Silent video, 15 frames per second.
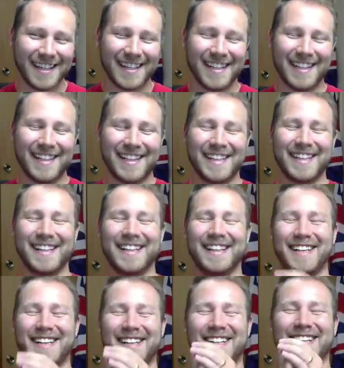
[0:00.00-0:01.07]

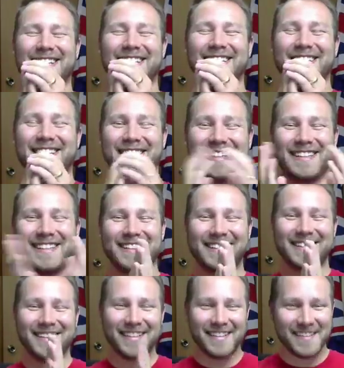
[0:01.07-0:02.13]

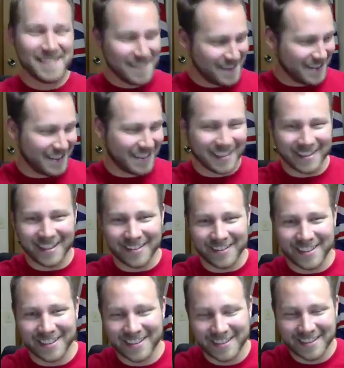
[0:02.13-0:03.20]

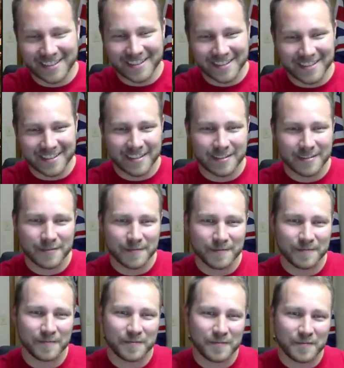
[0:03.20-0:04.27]

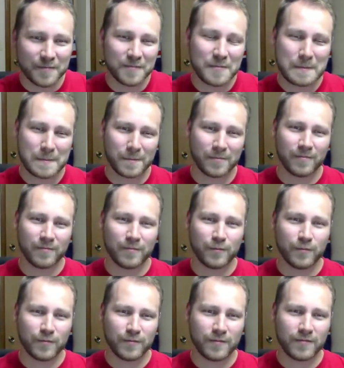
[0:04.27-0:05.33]

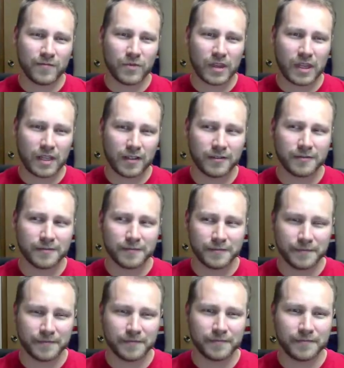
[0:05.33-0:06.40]

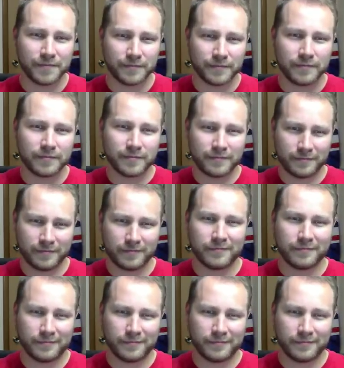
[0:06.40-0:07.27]
No words are spoken by the person on screen.